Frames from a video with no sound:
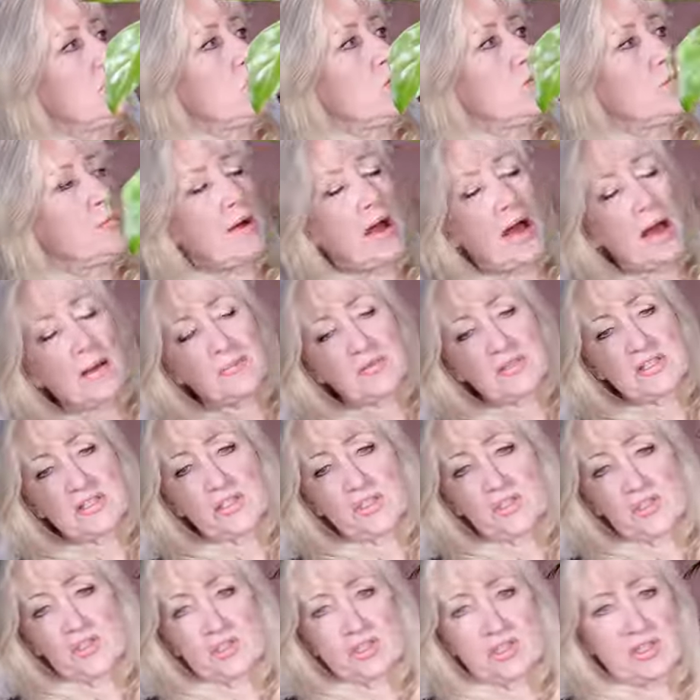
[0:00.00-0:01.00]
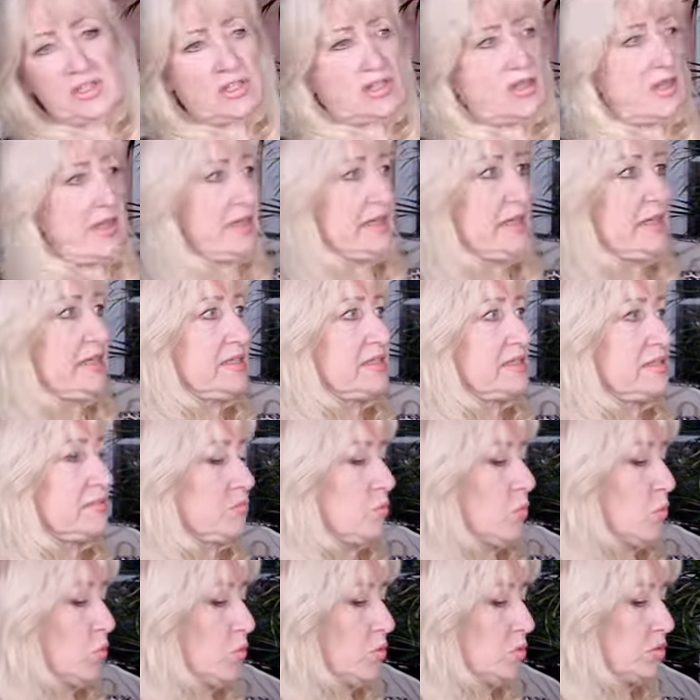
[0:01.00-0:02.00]
or perhaps it's just that they need
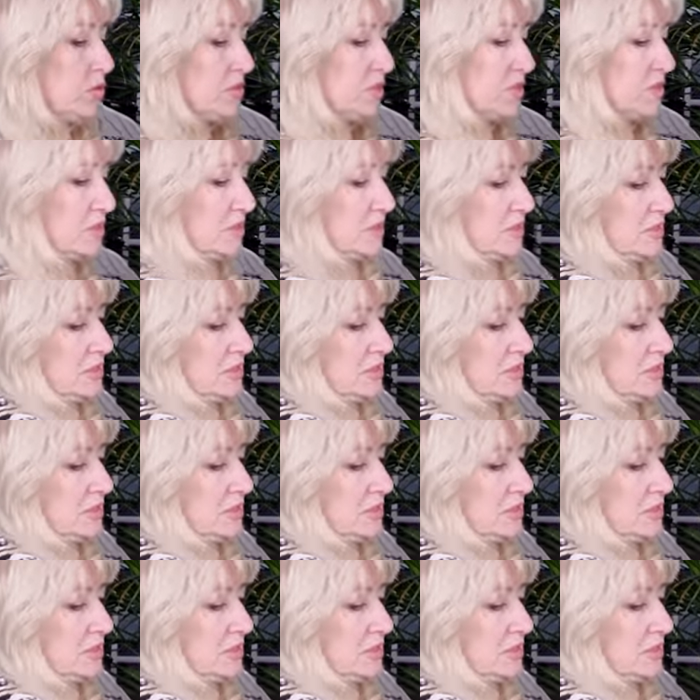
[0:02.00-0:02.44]
some water.